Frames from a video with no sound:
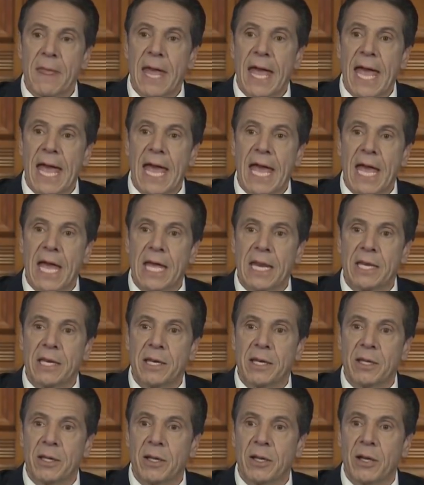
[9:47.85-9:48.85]

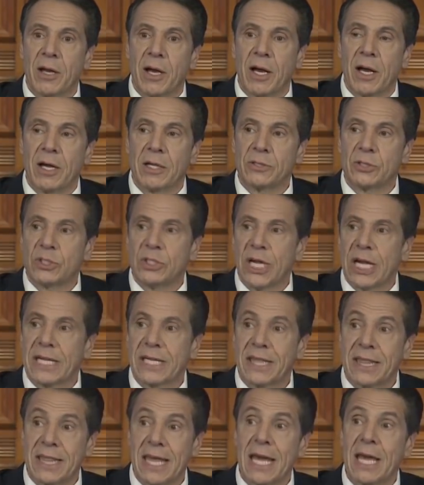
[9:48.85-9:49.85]
and
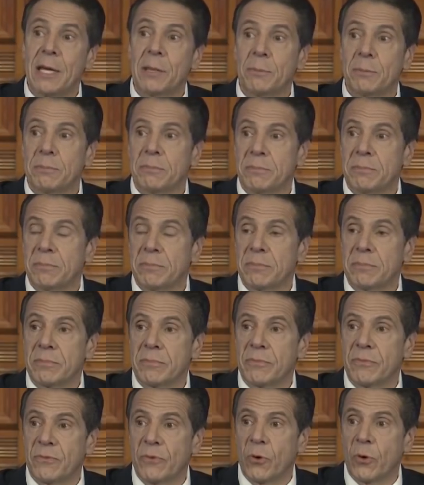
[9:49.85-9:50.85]
check them
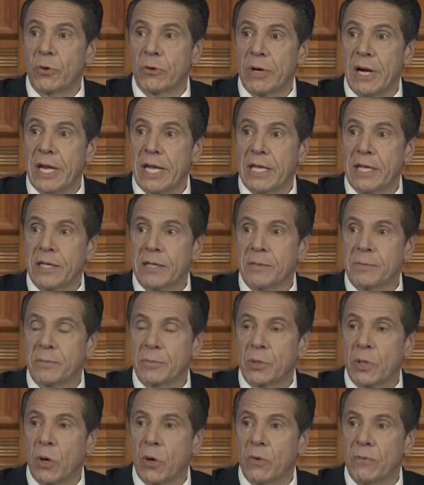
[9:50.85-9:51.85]
for a
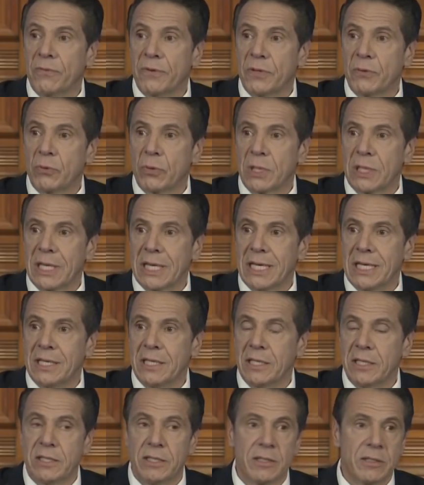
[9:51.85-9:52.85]

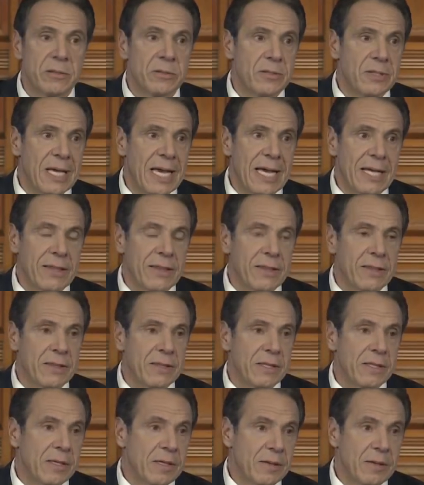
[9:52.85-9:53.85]
COVID-related death,
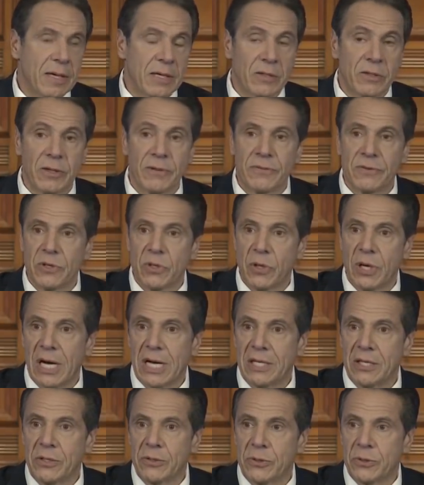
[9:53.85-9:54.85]
I don't even know
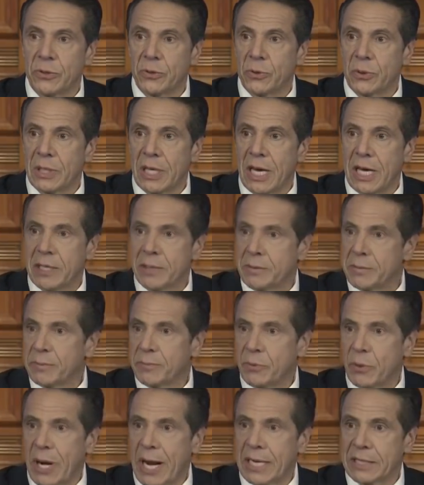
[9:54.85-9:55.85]
how you do
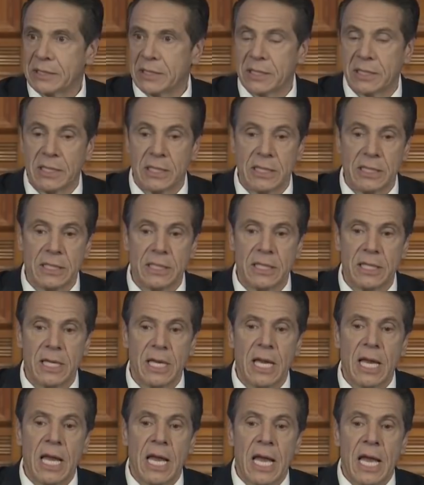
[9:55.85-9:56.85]
that practically.
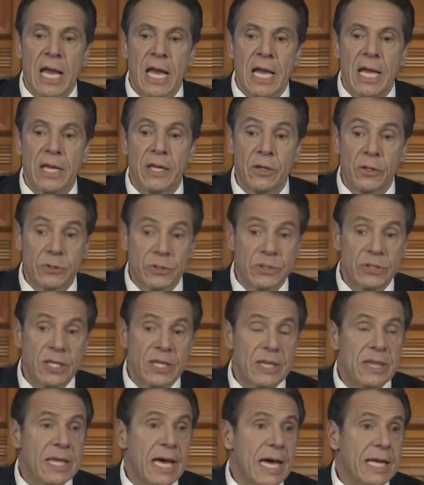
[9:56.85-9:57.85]
you'll
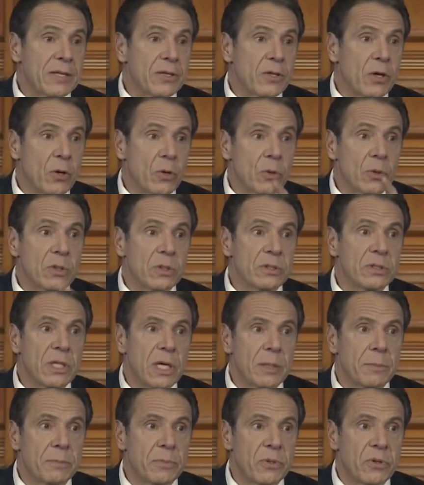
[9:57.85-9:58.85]
see that total
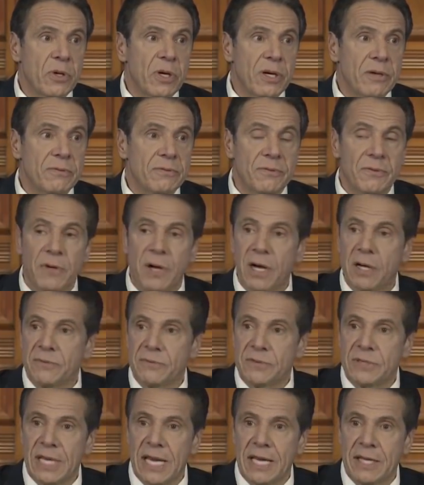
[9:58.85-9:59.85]
number
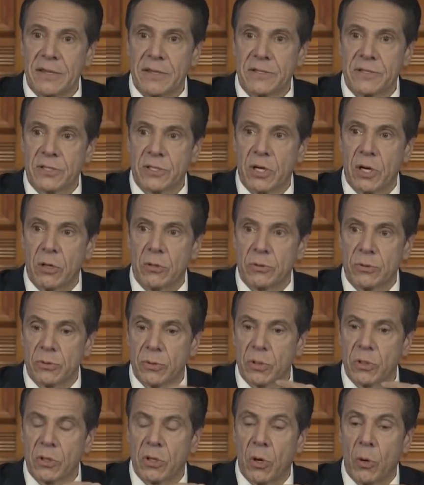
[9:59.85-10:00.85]
of deaths
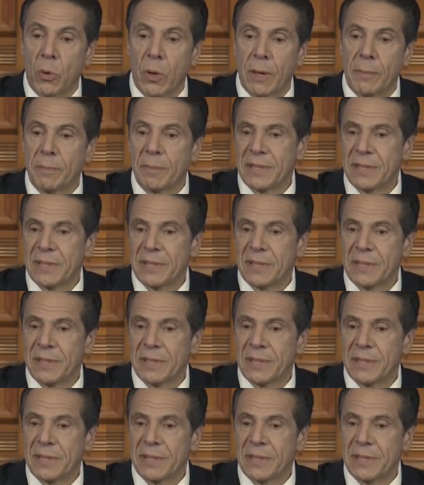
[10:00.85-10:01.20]
go up.